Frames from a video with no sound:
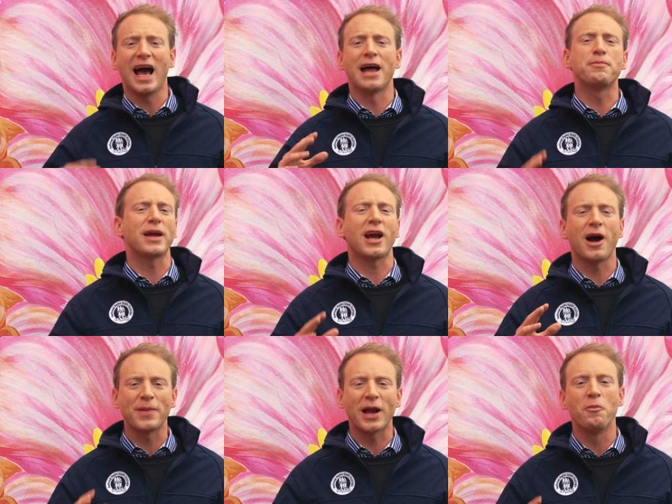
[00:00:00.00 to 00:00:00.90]
and
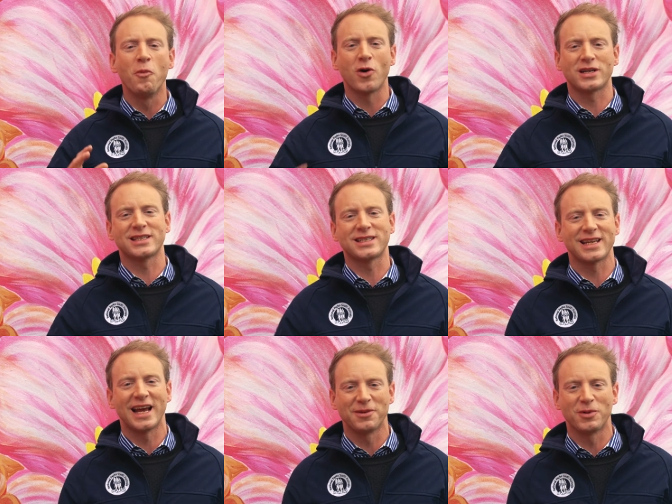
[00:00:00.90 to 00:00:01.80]
becoming more
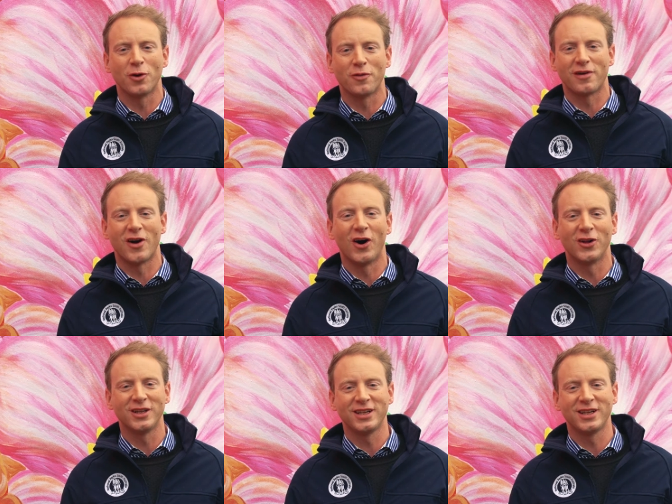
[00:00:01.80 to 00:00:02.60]
sustainable overall.